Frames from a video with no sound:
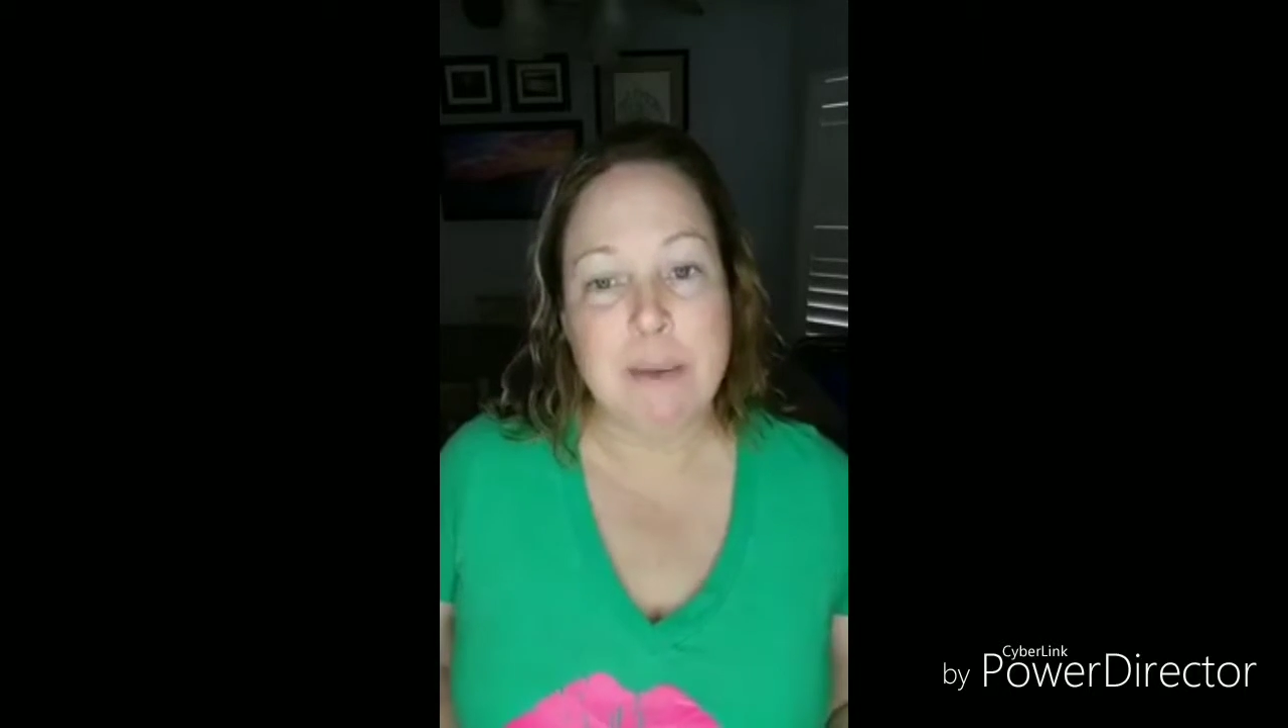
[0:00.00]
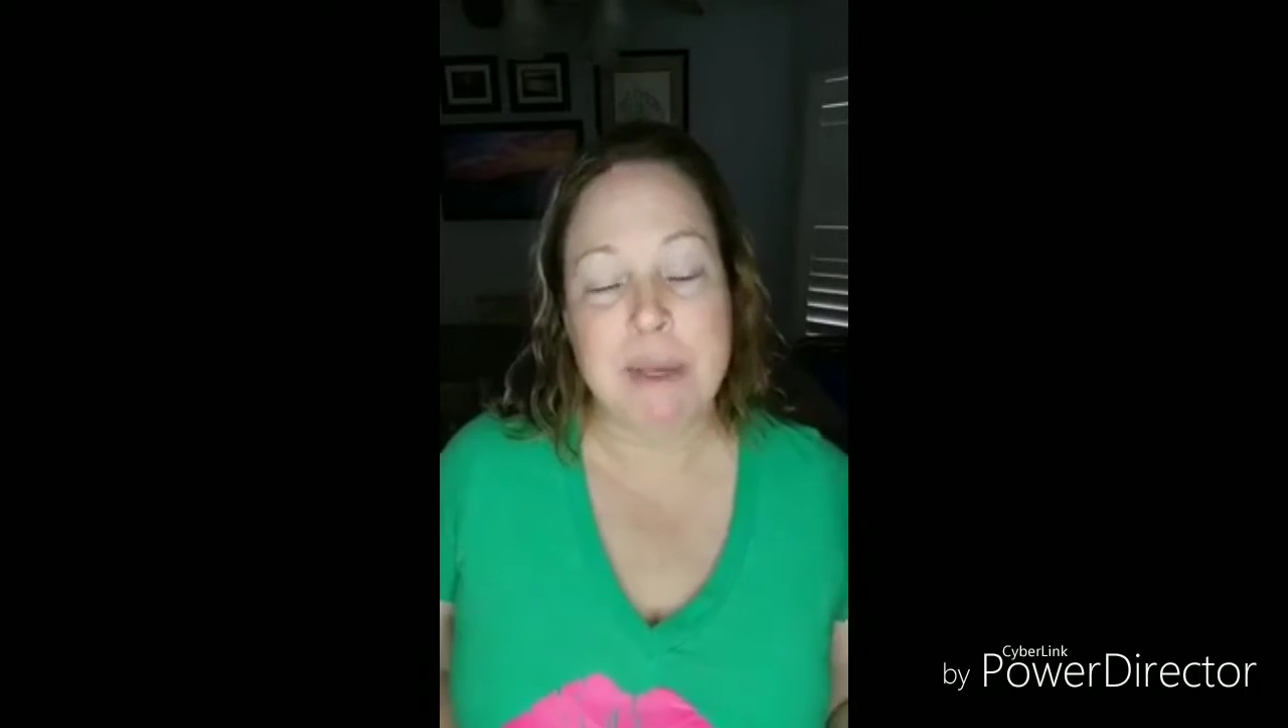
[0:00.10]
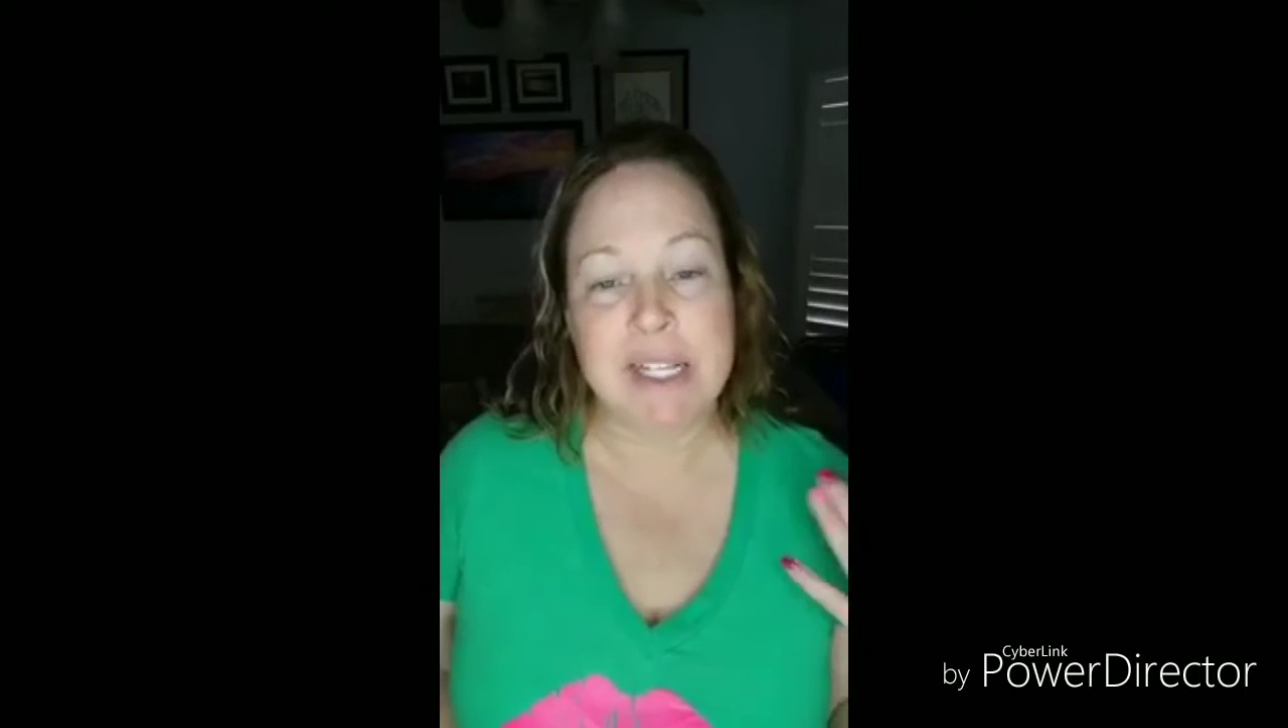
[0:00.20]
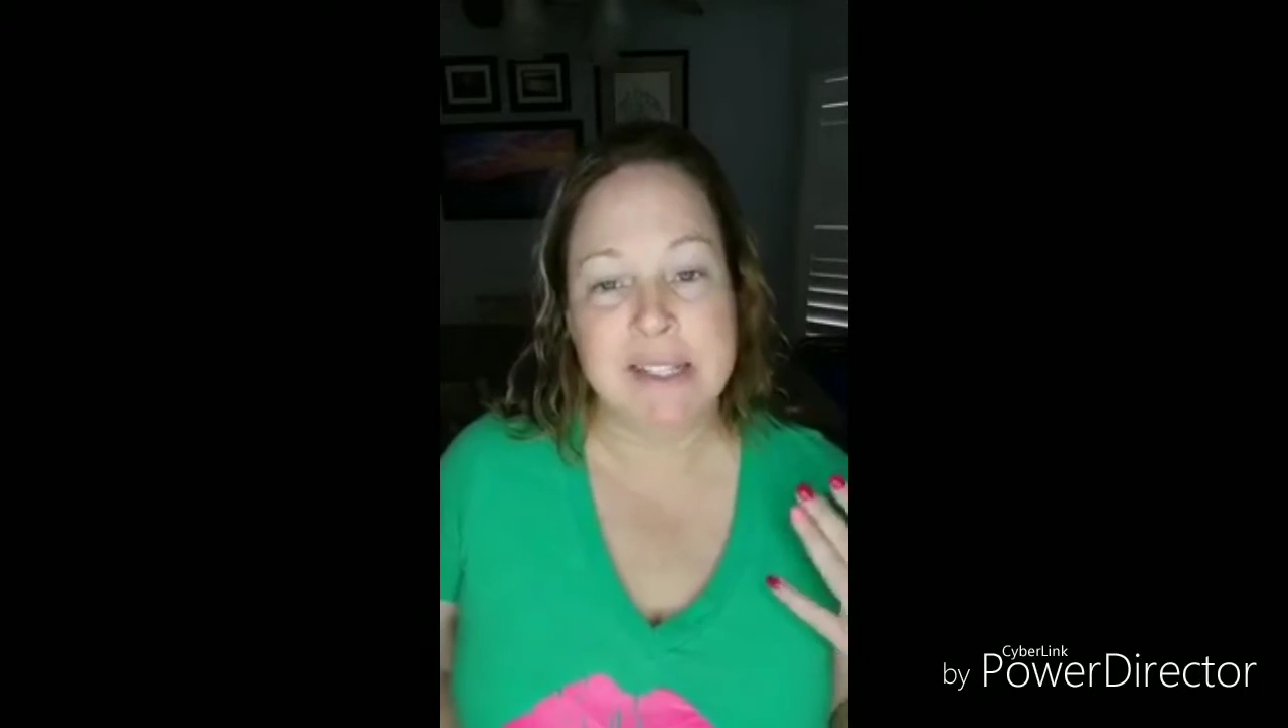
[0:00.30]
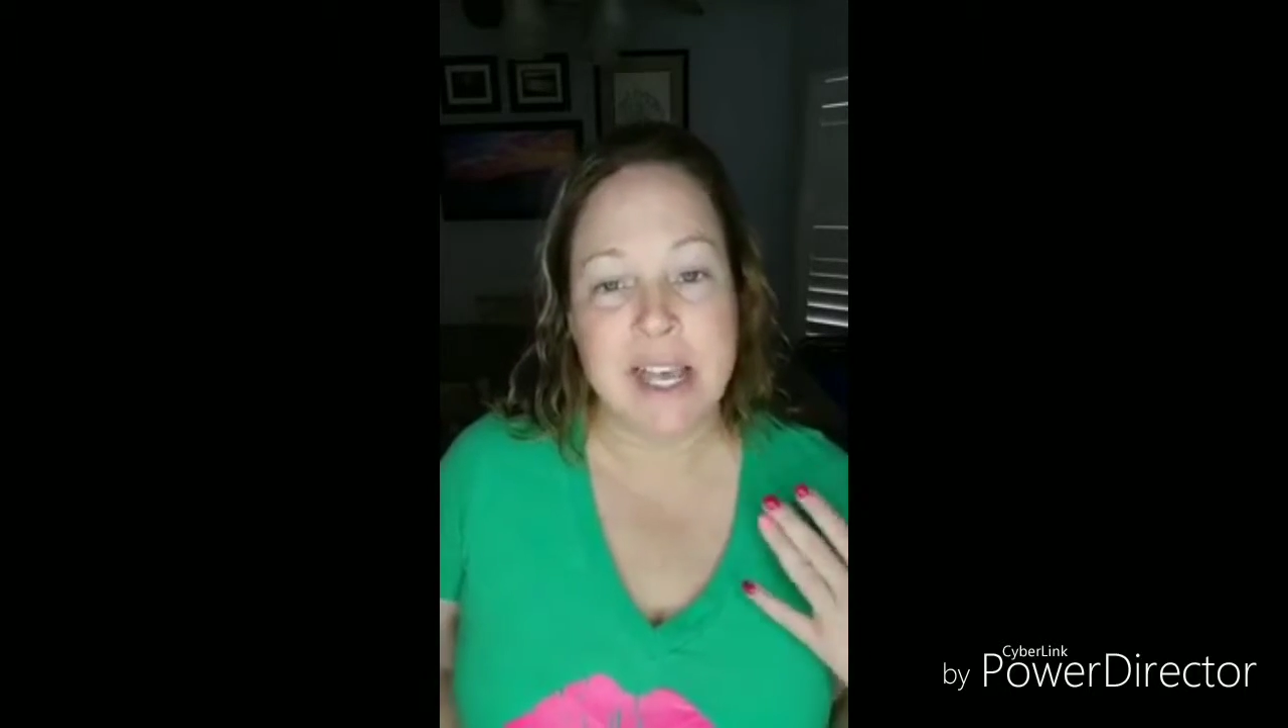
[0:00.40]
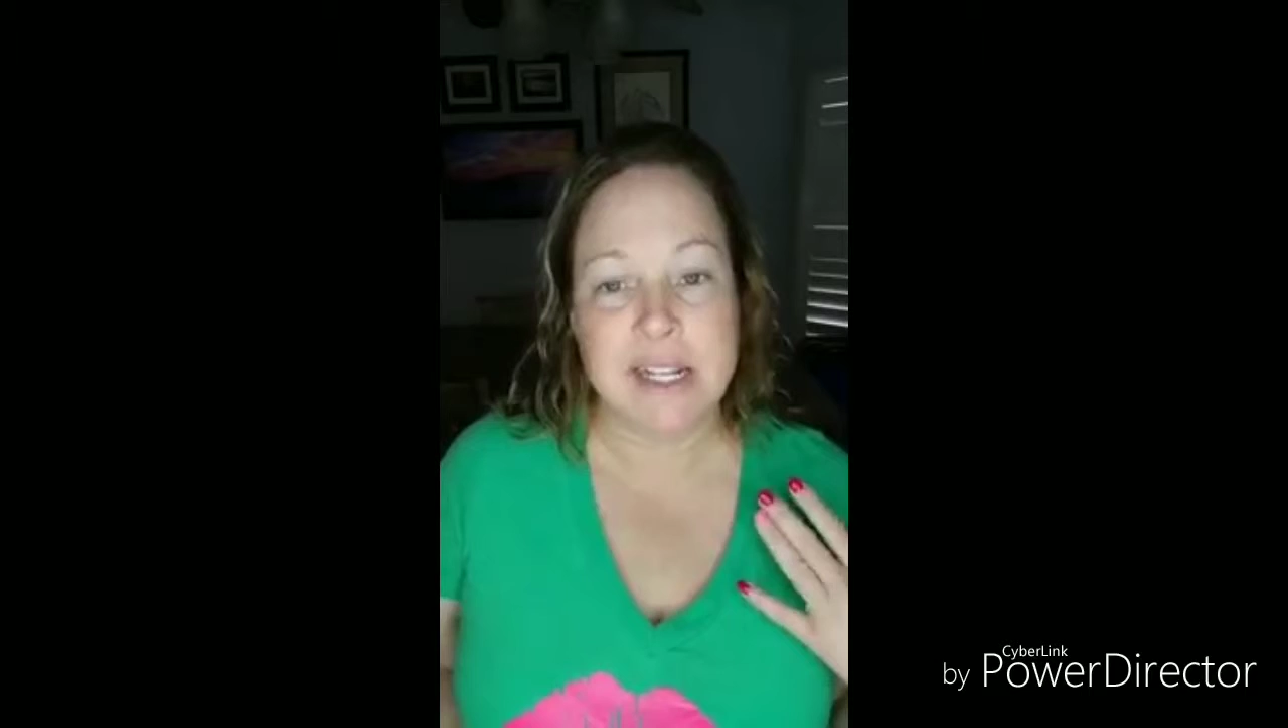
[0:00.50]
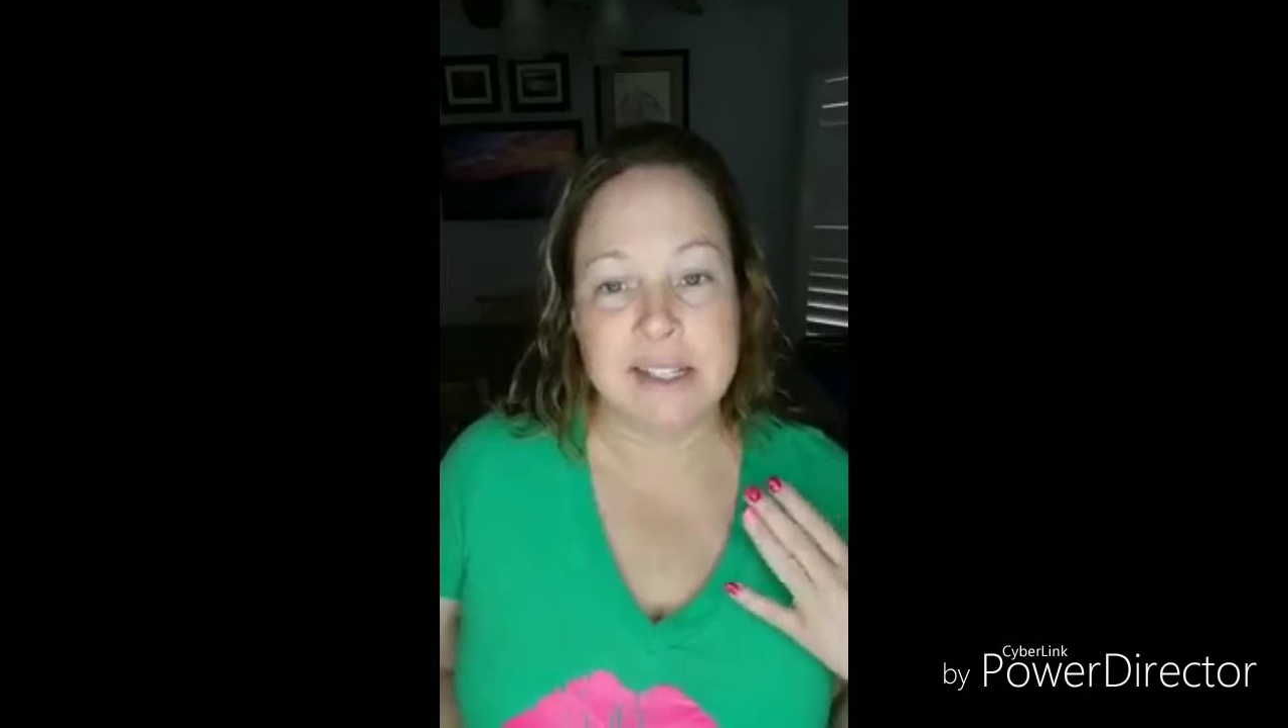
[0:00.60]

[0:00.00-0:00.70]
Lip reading: It means that